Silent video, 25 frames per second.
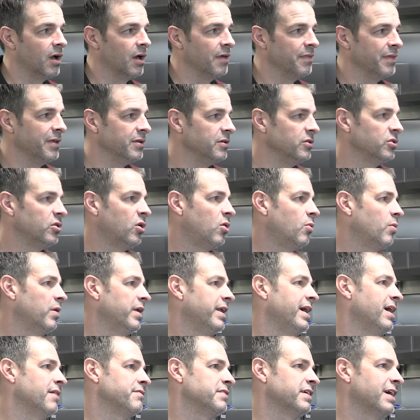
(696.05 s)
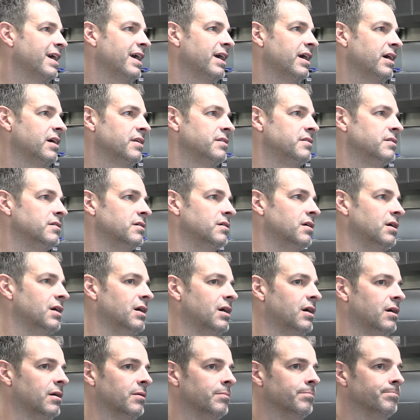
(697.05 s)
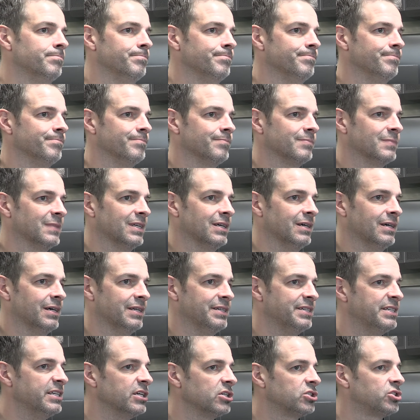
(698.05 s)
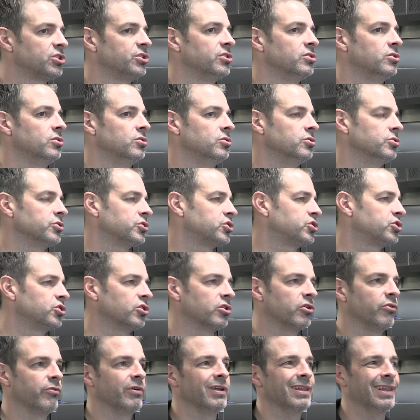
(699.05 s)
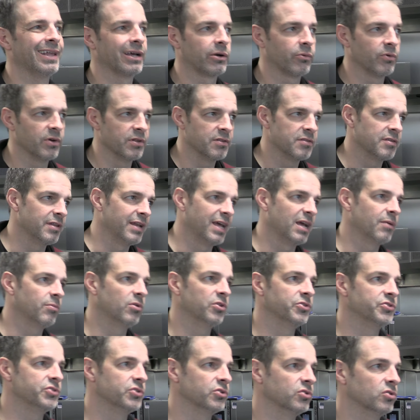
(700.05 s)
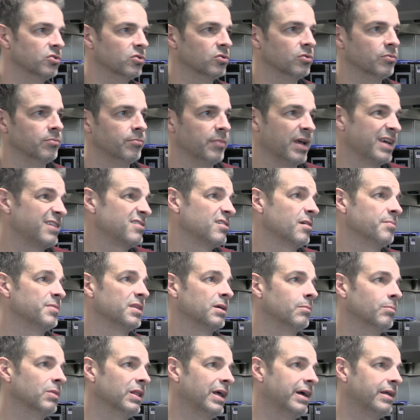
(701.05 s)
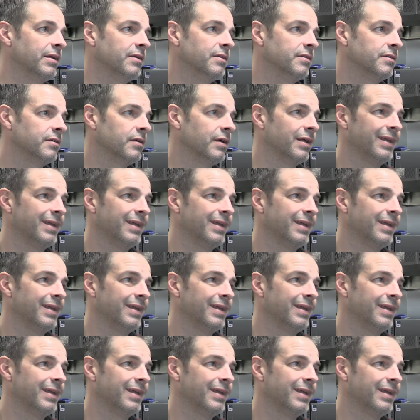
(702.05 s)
That you don't want to have to add additional sugary liquids and able to make something blend.